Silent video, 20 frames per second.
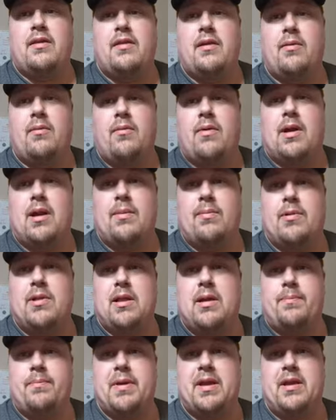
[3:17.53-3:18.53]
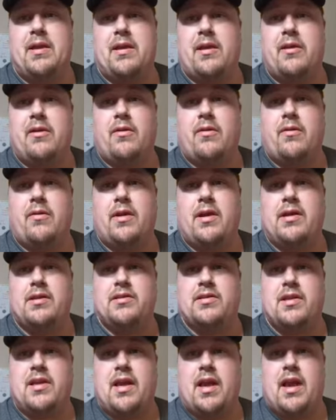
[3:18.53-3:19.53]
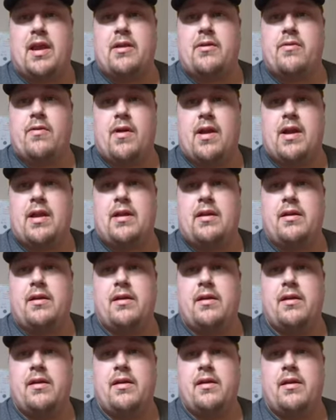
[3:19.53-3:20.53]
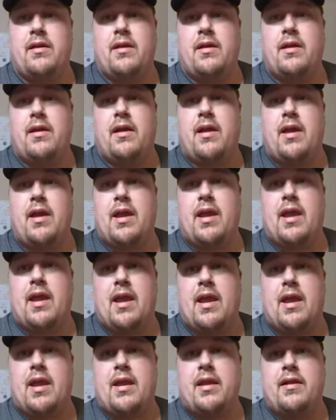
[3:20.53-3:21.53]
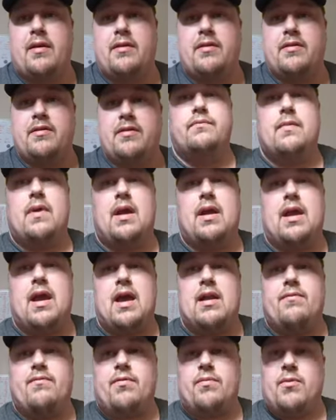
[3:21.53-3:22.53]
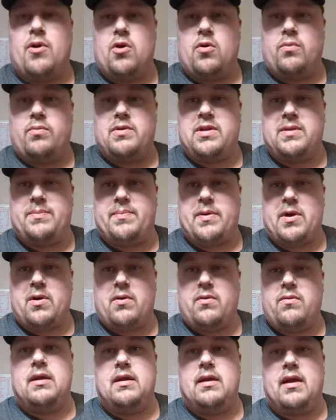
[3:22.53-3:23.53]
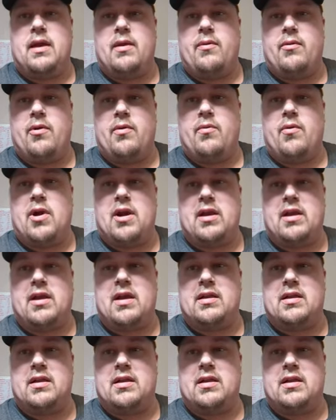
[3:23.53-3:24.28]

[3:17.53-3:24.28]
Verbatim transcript: that what I'm clipping here is the egg crate and I got it from Home Depot and we want to